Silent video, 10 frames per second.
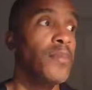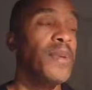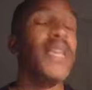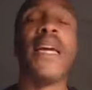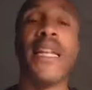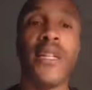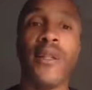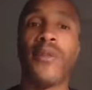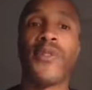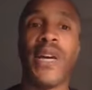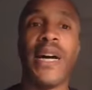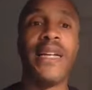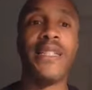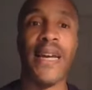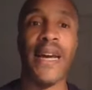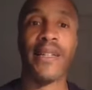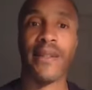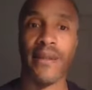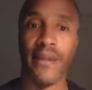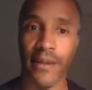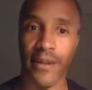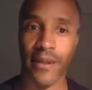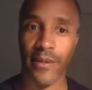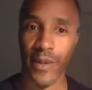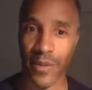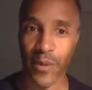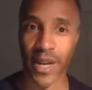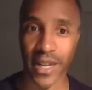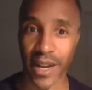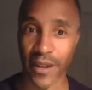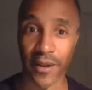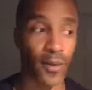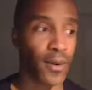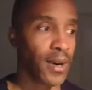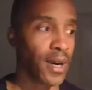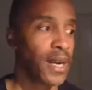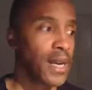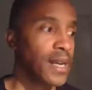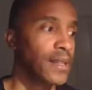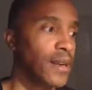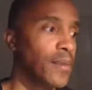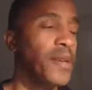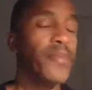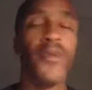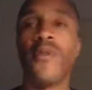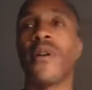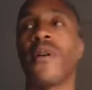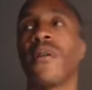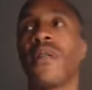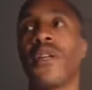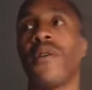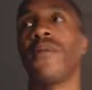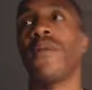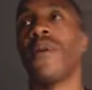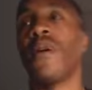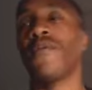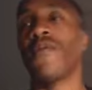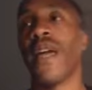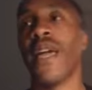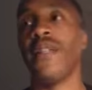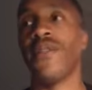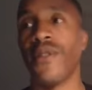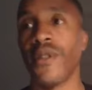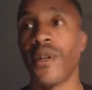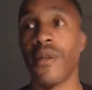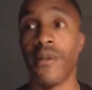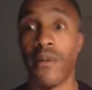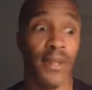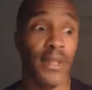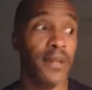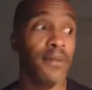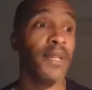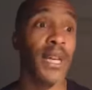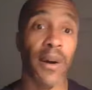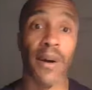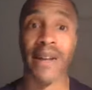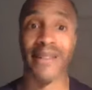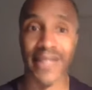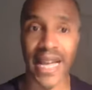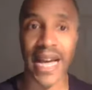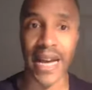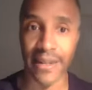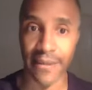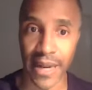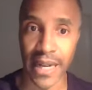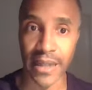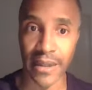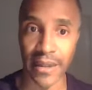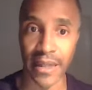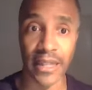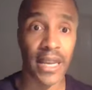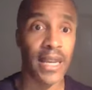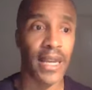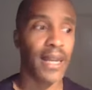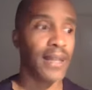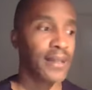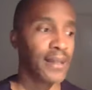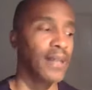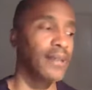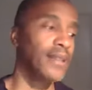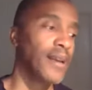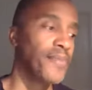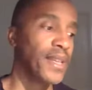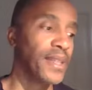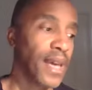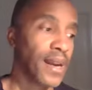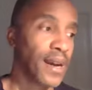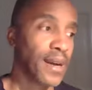be in close contact with one another, or there are people who are, afraid to literally go outside, right? It's something that